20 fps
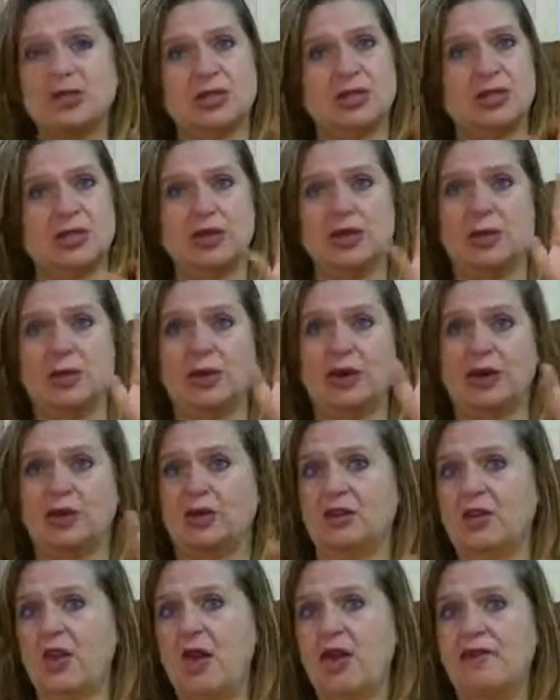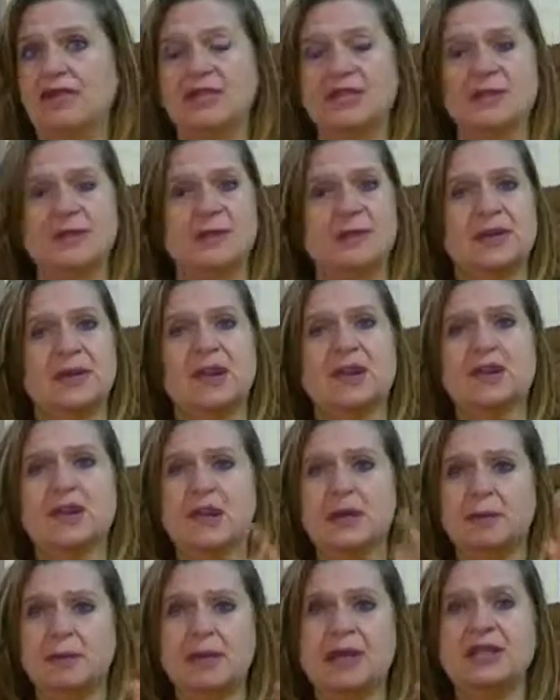So either you put it in your office, put
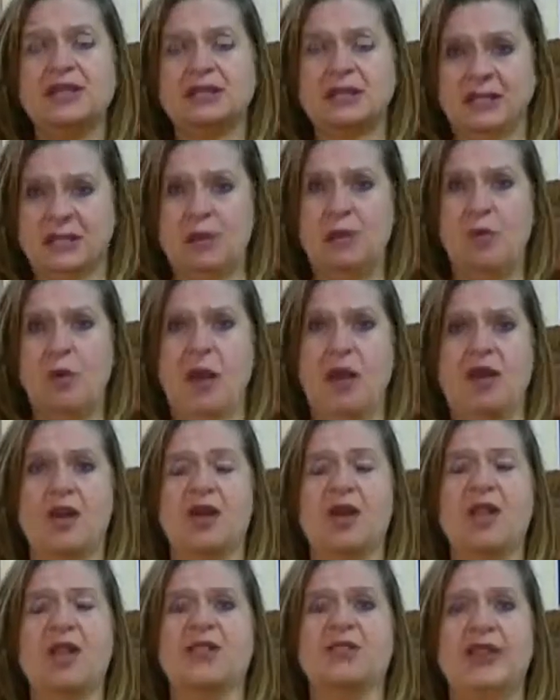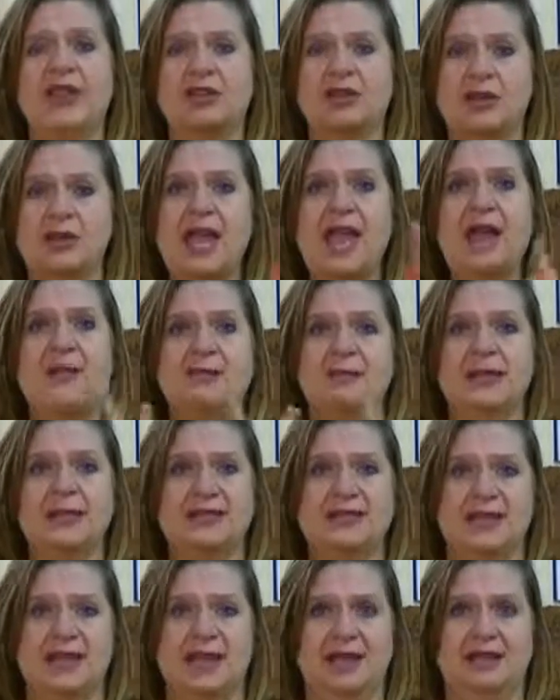it somewhere that you can't
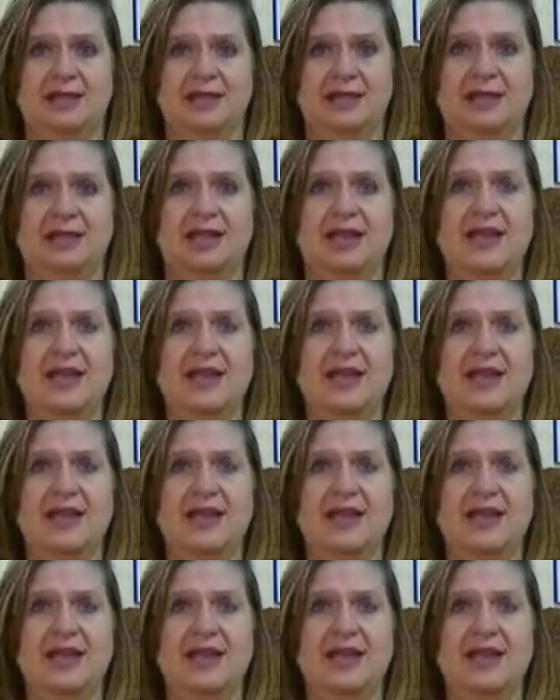miss it.